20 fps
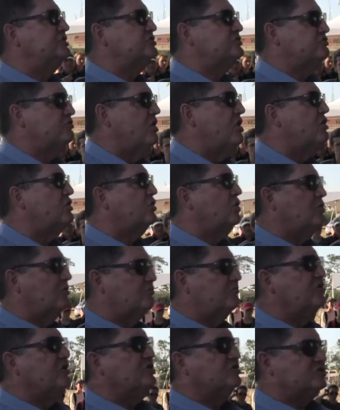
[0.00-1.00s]
stroke or
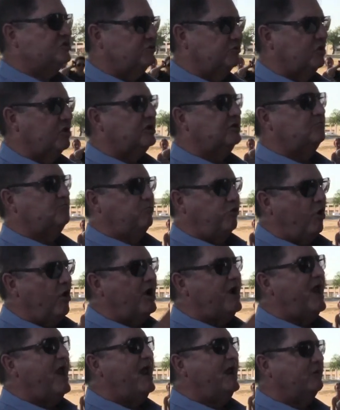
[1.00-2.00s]
you know just look
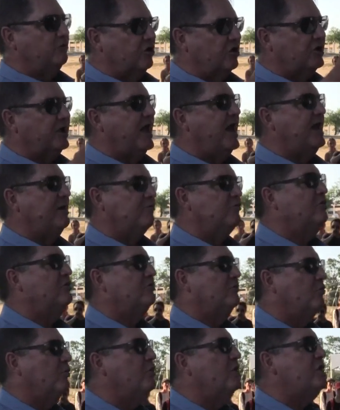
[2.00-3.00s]
point at it look at it well
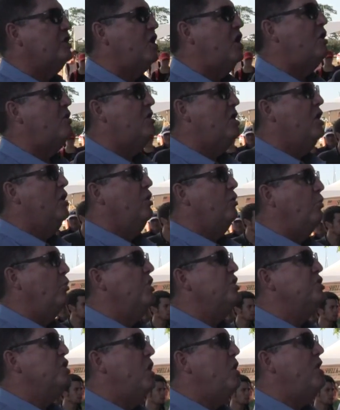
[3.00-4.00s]
we know
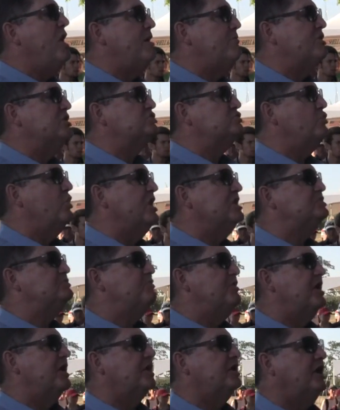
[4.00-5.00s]
we know how much weight's
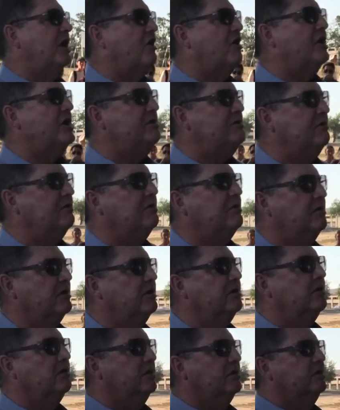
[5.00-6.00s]
being carried
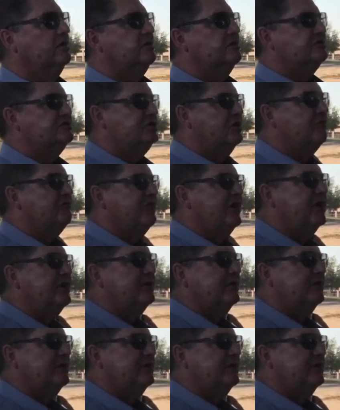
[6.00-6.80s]
so if they